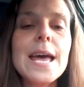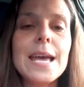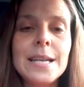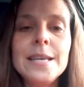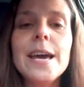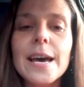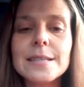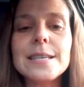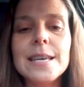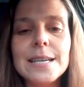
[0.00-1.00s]
and
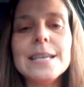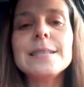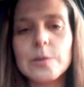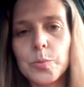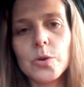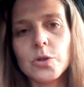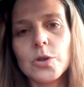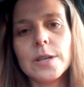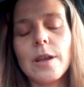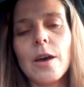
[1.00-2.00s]
yet it is a
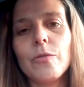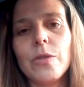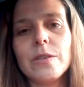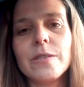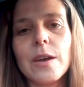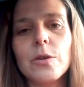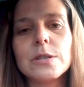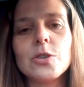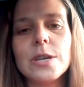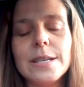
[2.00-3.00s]
portrait of this
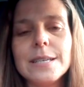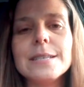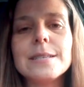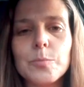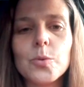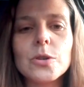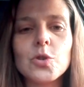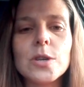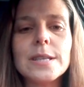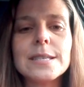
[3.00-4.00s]
character and it is a
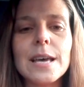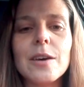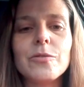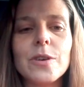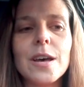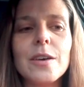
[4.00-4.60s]
portrait of a,